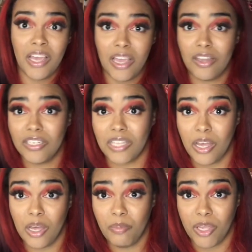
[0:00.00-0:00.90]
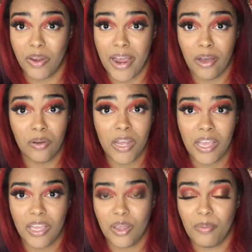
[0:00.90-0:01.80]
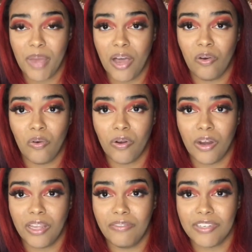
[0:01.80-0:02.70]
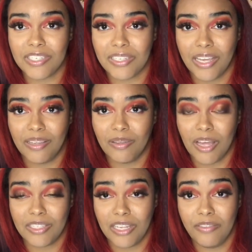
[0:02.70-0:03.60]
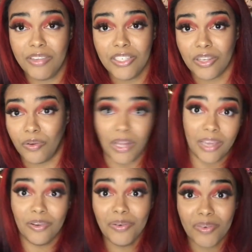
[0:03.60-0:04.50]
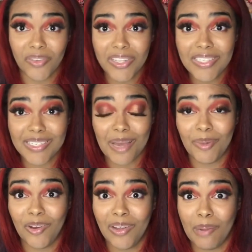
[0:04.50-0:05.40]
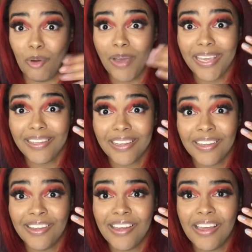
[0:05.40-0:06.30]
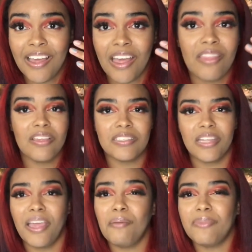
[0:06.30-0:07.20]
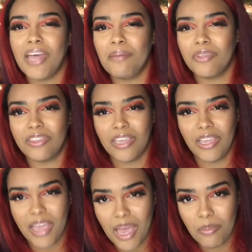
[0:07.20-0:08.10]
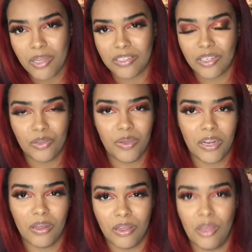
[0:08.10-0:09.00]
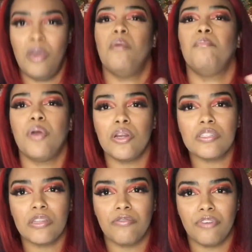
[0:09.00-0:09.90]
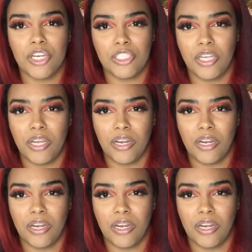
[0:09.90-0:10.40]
you're just up and you're out and you're about, or even just like a TV show, like, oh, this is coming on, I'm awake. The same type of thing happens. So you get a burst of fresh air.